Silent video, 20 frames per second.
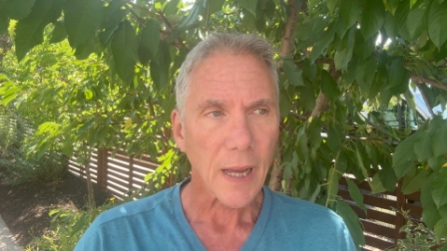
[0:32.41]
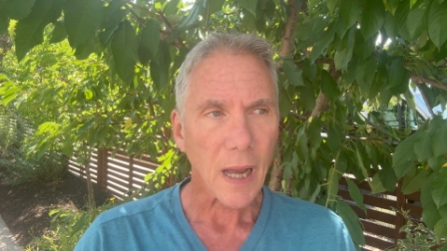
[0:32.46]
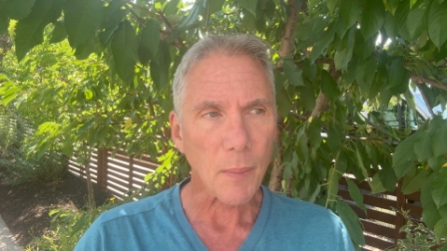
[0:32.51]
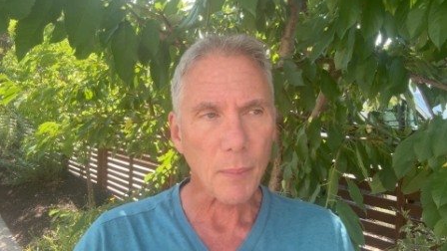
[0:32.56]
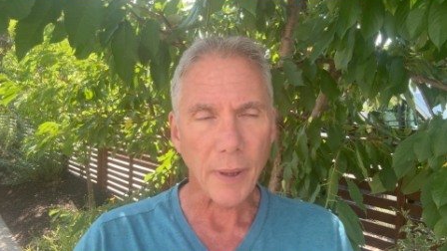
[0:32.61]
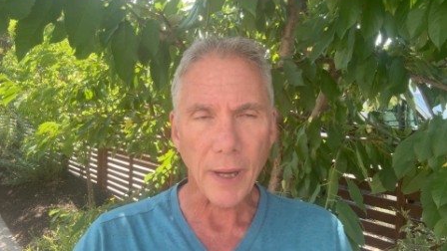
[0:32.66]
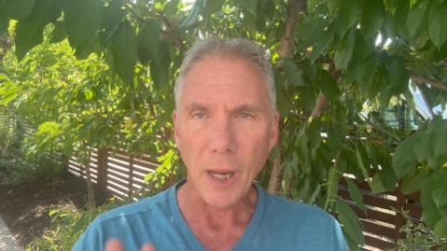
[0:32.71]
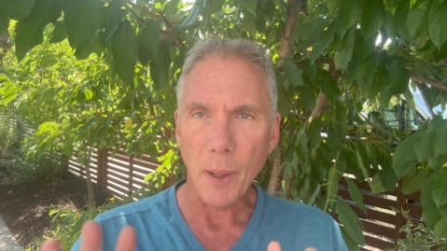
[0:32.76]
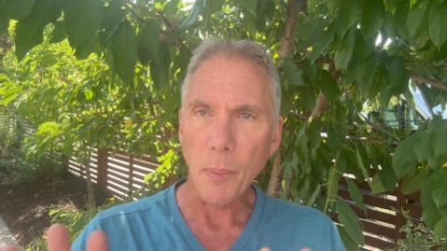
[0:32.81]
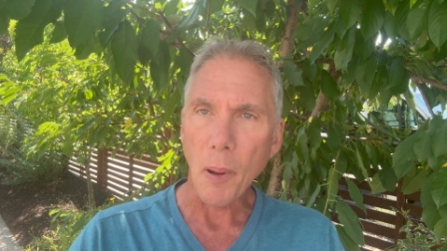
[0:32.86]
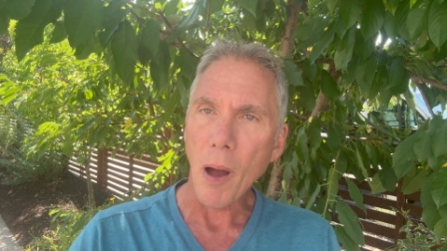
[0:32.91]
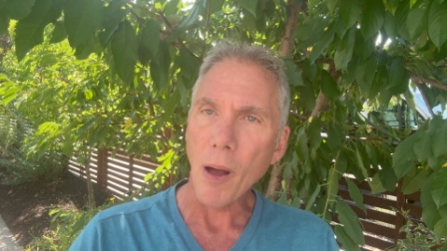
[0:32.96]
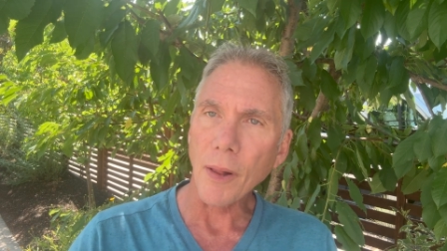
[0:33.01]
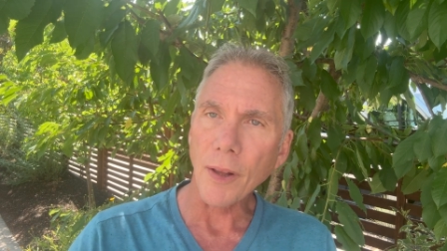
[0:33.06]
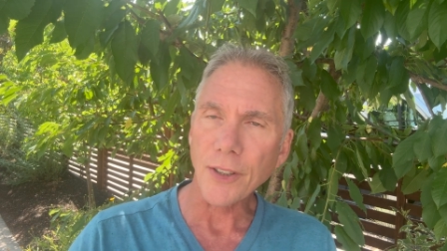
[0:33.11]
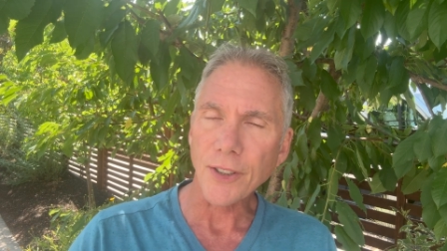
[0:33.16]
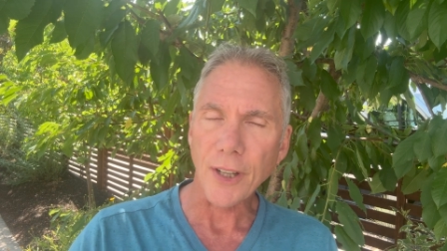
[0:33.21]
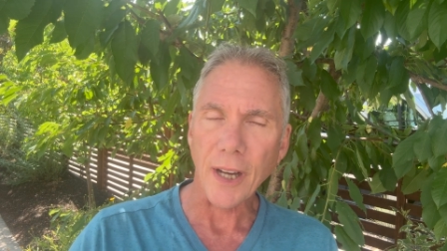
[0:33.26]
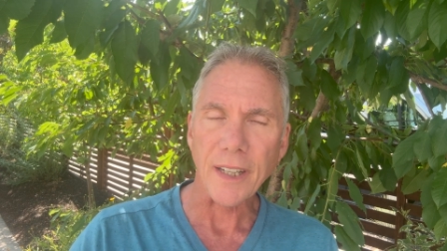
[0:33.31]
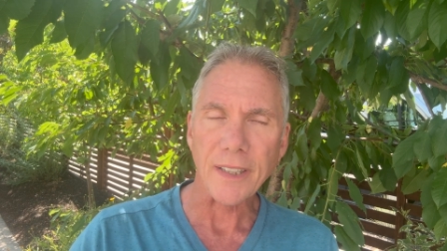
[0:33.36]
And by
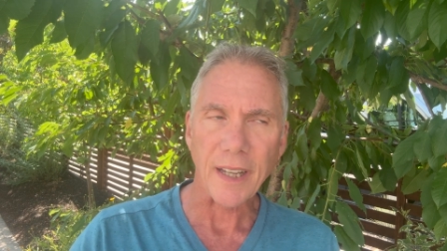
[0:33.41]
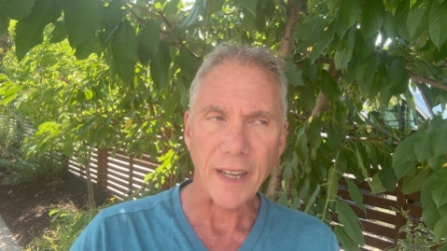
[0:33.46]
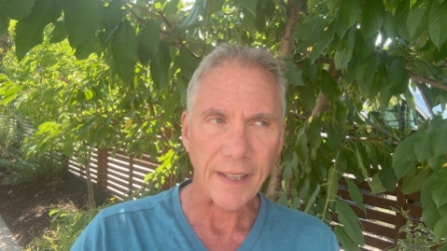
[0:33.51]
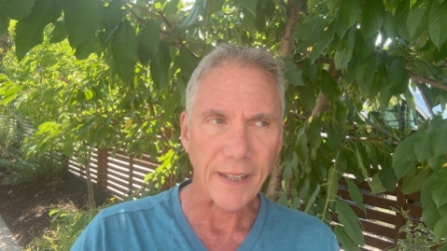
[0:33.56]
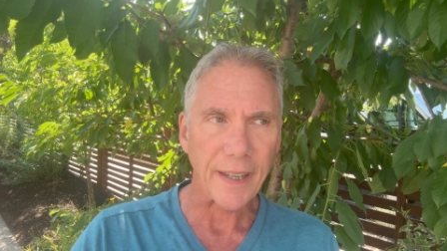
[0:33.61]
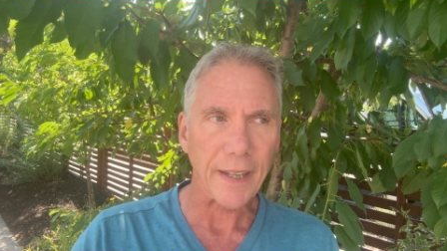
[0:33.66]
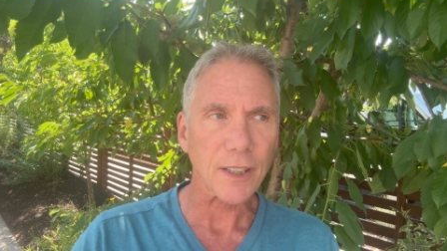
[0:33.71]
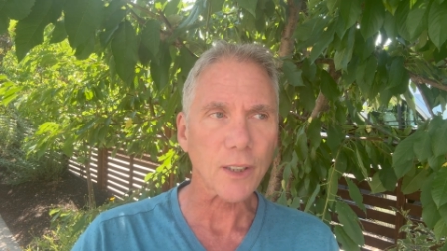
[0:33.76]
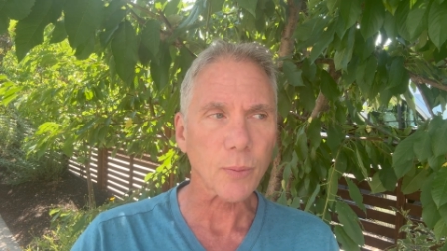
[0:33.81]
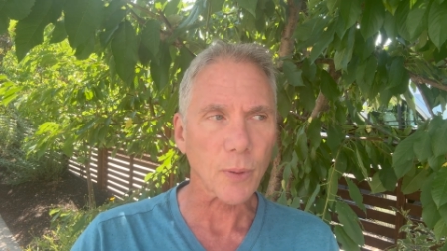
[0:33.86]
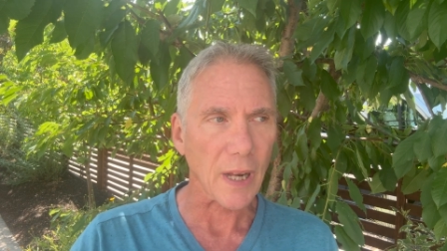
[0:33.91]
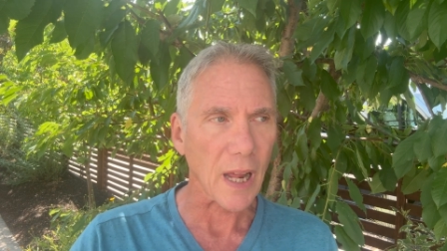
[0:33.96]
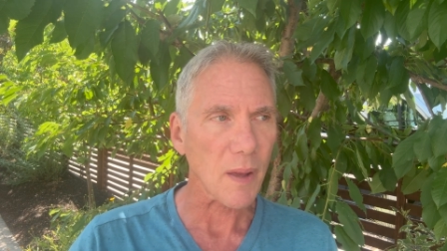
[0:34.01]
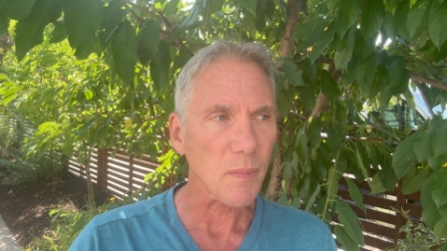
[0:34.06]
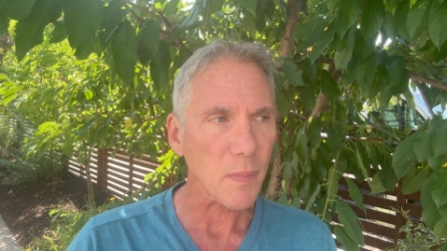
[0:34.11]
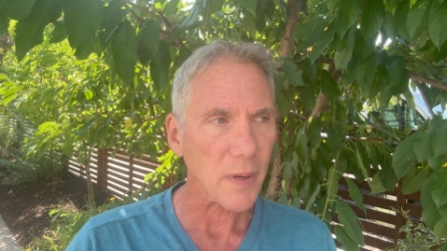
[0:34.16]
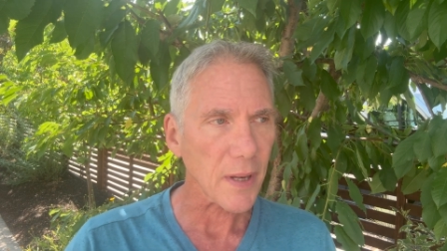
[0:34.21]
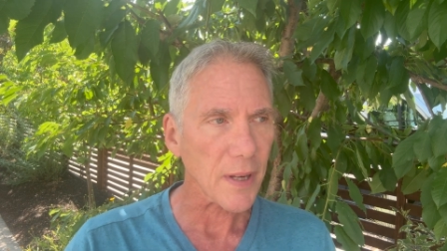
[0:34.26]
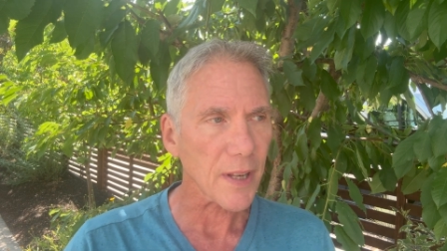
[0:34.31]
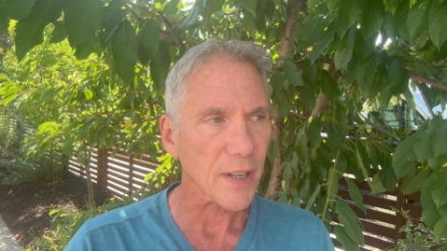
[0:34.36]
apologize, I guess what I
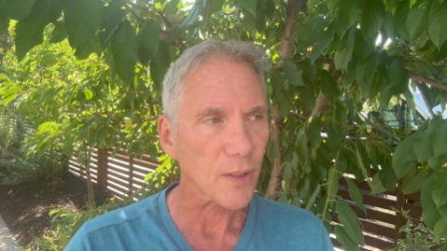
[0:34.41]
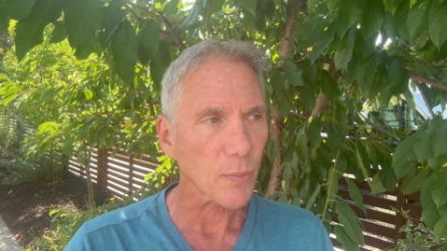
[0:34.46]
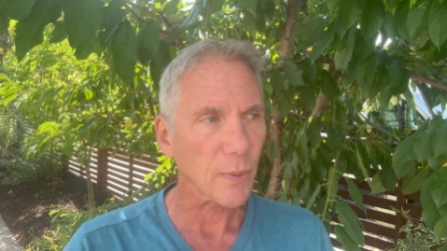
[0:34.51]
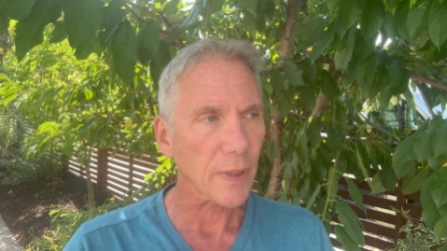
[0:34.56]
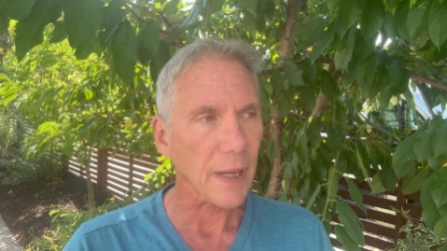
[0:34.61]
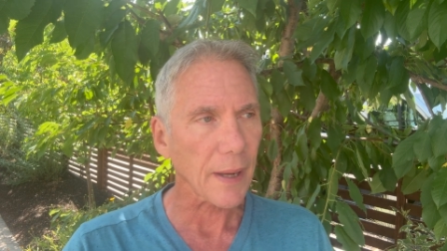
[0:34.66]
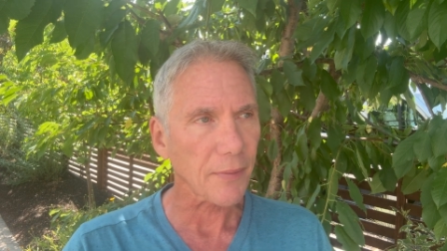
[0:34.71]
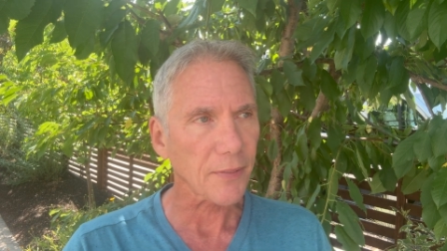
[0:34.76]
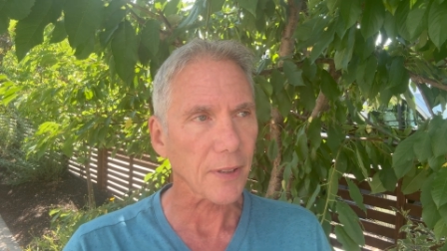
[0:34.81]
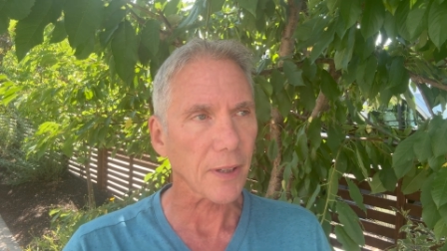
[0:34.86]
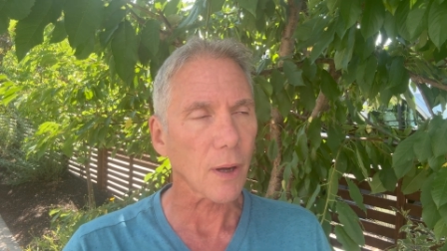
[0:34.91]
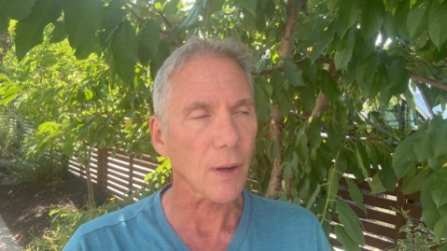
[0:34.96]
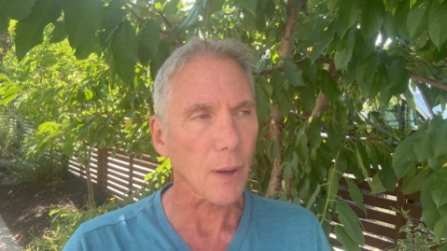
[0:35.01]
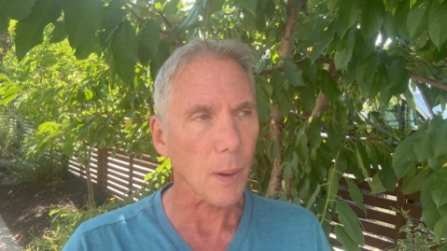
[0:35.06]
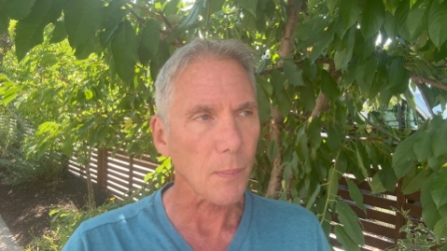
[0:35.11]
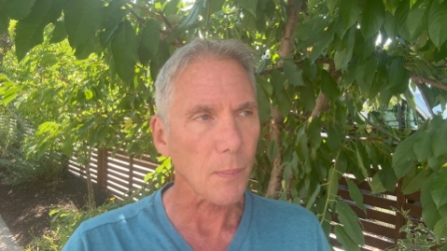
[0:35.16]
mean is we have to